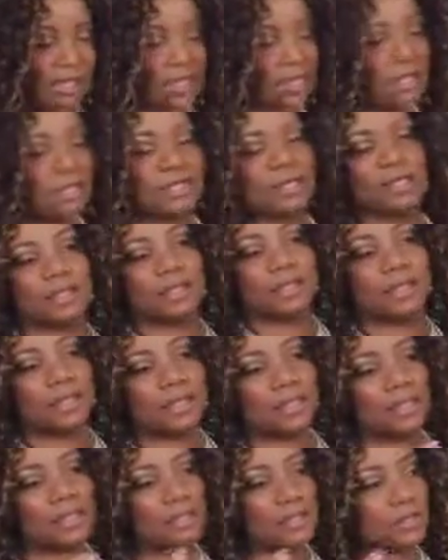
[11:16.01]
And
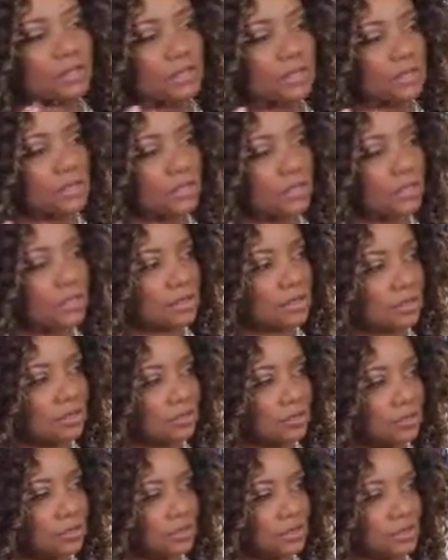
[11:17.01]
it's just
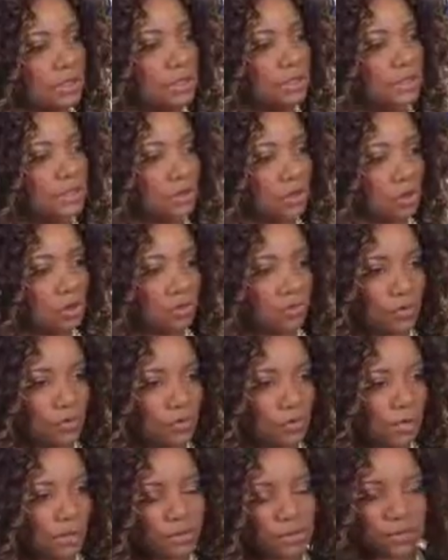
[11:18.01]
really
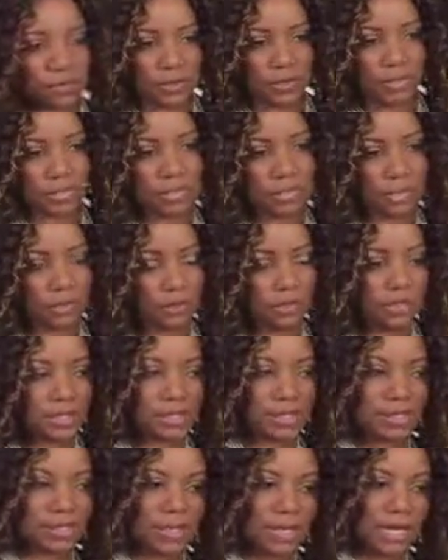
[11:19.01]
overwhelming right now,
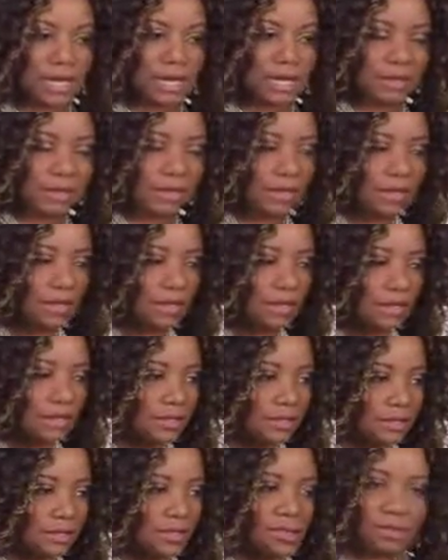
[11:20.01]
because time
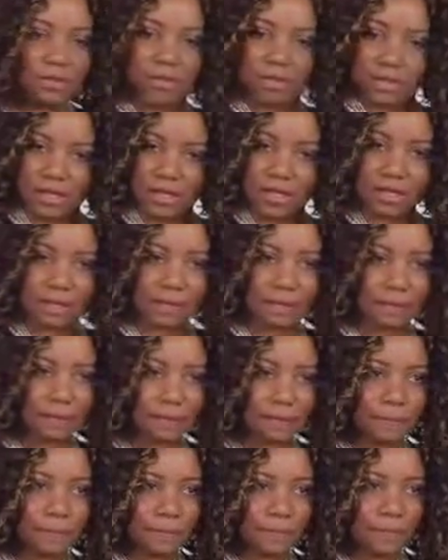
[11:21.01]
that you think
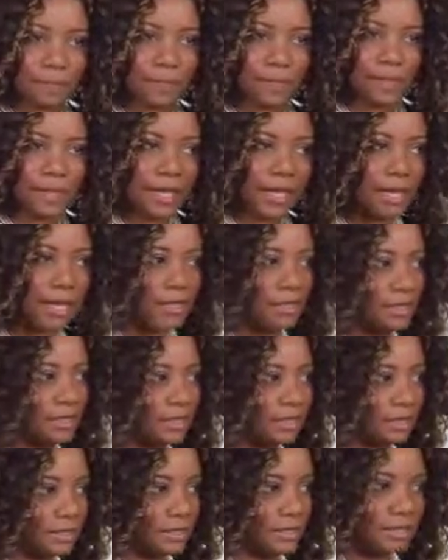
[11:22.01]
that
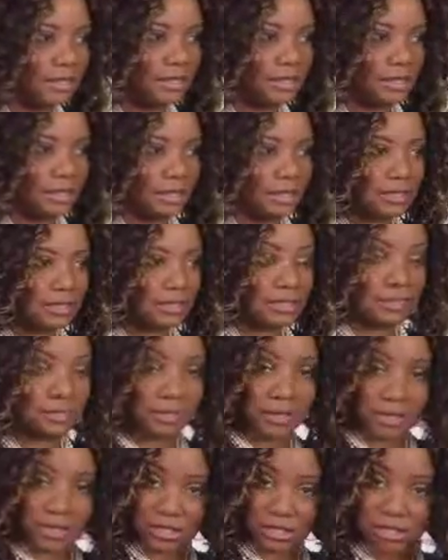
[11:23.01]
it is
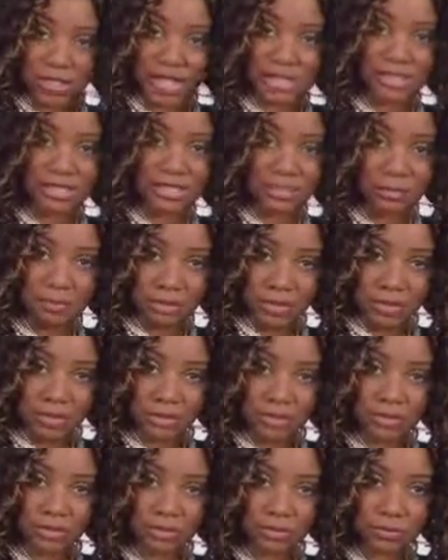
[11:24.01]
diminished, has
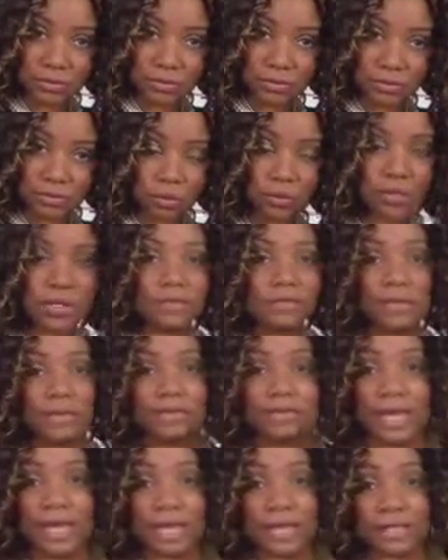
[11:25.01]
diminished, or
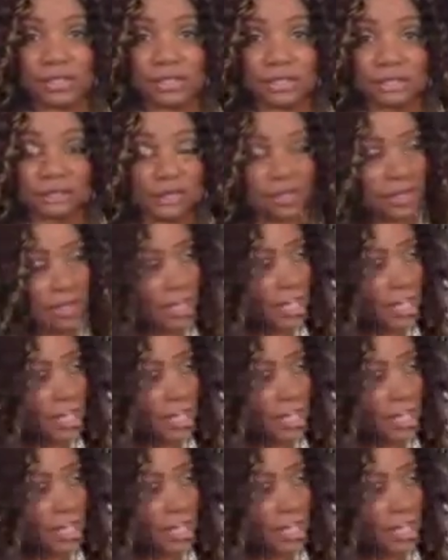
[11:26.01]
even vanished,